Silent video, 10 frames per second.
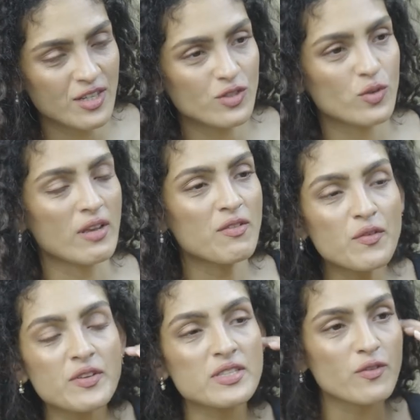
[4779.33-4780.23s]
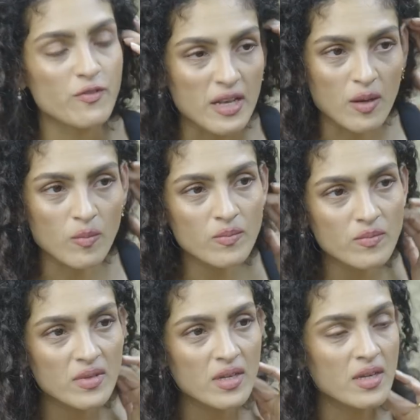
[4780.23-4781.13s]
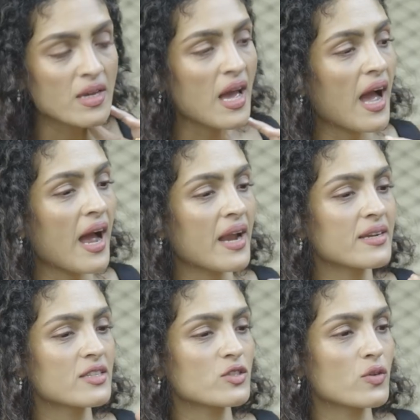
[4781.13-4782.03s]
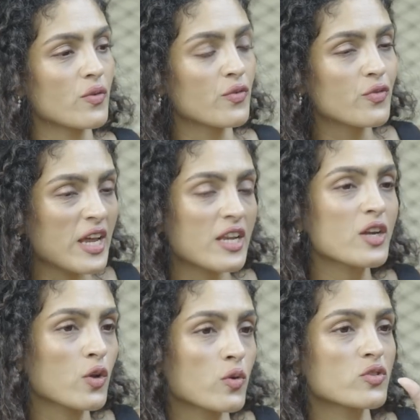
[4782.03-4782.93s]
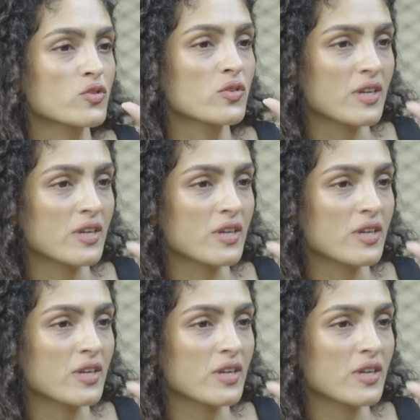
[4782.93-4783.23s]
So even if it's a film and it's very close to